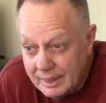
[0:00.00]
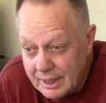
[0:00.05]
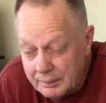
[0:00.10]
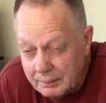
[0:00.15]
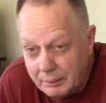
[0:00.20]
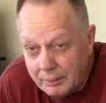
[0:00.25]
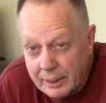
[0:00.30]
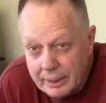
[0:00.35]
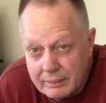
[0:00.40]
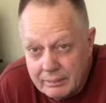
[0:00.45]

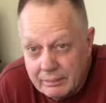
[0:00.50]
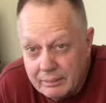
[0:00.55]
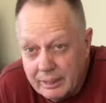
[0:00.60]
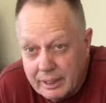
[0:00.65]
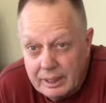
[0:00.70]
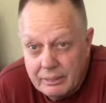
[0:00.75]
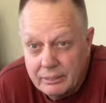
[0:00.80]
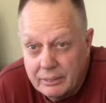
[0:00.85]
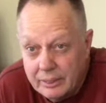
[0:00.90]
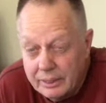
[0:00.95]
hyperactive
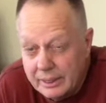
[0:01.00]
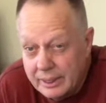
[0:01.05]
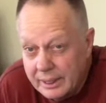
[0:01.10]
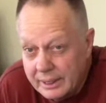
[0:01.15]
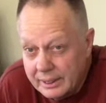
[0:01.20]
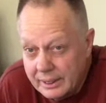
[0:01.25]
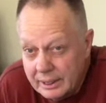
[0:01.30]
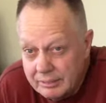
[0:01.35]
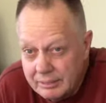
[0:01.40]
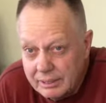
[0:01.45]
thyroid, and I
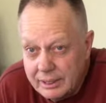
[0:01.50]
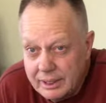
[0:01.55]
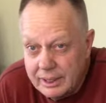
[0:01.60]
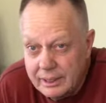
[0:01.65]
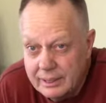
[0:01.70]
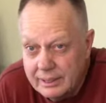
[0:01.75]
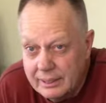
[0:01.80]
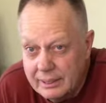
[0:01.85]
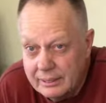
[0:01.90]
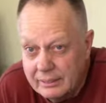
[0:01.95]
had to have it
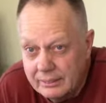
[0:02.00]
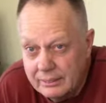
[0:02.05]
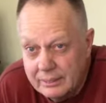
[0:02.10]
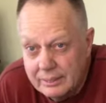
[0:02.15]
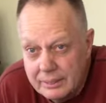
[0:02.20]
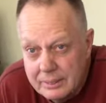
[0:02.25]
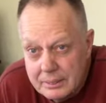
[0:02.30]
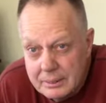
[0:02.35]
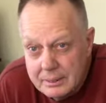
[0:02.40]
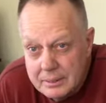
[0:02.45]
taken out. You
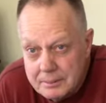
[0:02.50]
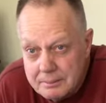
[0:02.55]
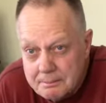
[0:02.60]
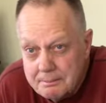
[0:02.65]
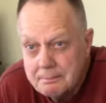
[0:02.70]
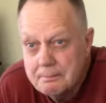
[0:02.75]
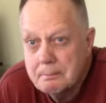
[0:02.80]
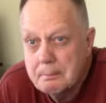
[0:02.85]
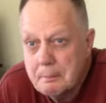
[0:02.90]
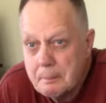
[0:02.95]
took it out.
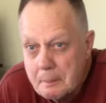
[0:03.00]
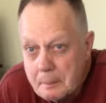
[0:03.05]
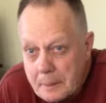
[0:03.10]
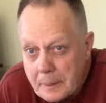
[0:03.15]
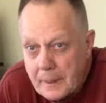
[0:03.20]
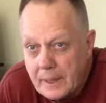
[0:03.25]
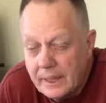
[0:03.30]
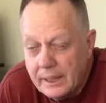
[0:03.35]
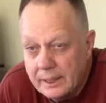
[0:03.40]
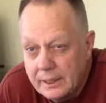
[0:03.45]

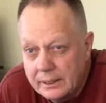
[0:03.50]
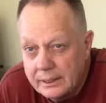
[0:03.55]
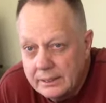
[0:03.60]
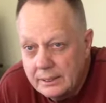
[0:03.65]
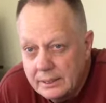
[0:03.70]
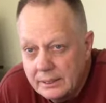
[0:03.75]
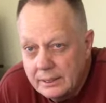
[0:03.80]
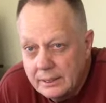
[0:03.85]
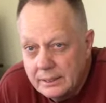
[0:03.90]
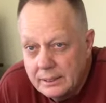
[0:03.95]
So you're,
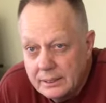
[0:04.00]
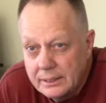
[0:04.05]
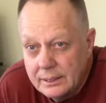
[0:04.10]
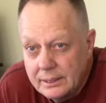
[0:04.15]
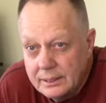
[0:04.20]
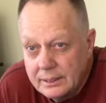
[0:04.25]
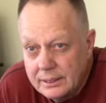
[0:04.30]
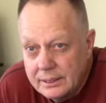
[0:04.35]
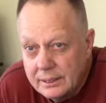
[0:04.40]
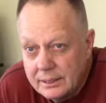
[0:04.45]
after that, your
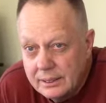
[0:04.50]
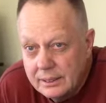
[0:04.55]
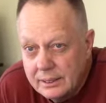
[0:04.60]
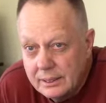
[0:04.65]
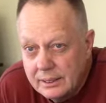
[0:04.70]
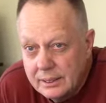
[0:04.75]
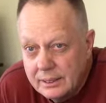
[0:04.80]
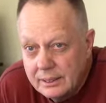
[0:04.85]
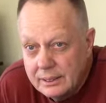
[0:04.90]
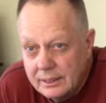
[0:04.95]
health just
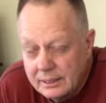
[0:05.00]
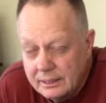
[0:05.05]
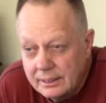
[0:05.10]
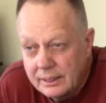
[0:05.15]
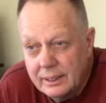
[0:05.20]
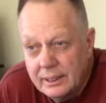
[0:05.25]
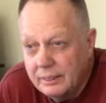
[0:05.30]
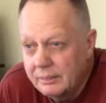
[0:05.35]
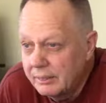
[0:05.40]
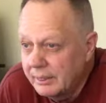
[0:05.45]
went...
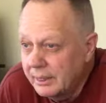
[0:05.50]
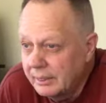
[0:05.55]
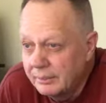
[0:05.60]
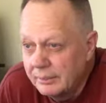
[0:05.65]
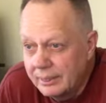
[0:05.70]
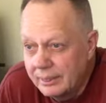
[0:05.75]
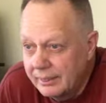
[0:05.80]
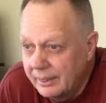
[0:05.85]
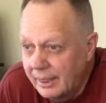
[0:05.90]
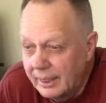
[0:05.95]
Everything
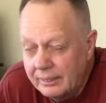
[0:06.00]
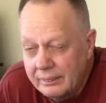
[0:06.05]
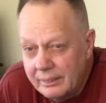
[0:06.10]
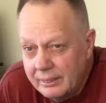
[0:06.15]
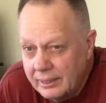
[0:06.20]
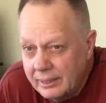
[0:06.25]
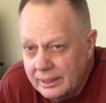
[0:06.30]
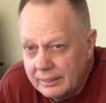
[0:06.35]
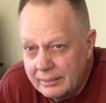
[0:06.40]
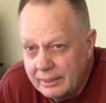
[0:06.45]
went
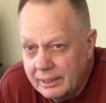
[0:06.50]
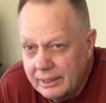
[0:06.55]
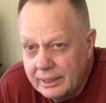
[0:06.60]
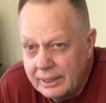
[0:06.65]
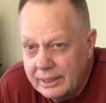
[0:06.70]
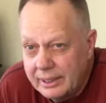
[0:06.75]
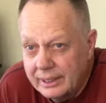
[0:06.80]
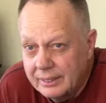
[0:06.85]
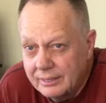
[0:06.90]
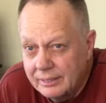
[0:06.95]
downhill after
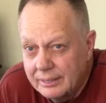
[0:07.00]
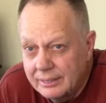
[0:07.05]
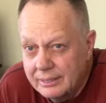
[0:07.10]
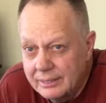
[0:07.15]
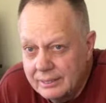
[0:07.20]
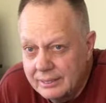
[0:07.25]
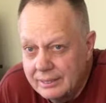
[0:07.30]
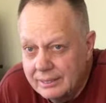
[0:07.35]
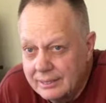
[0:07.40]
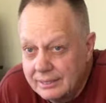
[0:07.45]
that. It
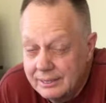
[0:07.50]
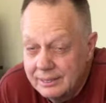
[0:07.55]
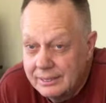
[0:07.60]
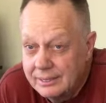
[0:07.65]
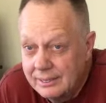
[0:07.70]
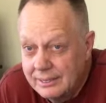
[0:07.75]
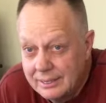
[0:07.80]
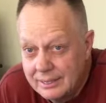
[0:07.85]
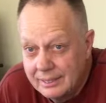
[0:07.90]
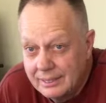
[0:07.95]
was
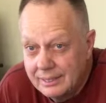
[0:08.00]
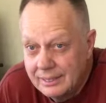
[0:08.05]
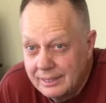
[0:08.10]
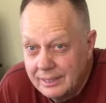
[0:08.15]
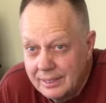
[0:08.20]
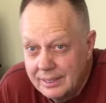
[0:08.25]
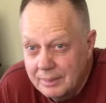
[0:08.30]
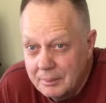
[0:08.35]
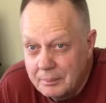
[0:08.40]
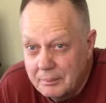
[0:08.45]

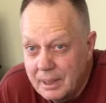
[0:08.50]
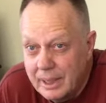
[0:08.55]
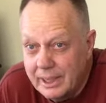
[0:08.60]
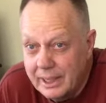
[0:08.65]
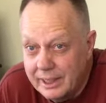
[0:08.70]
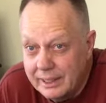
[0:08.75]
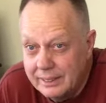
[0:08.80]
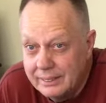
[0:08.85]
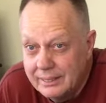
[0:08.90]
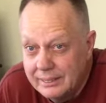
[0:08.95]

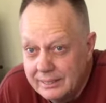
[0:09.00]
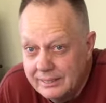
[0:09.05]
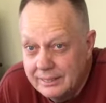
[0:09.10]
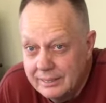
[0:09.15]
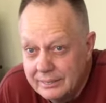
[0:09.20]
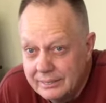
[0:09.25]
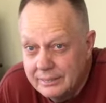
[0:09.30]
bad.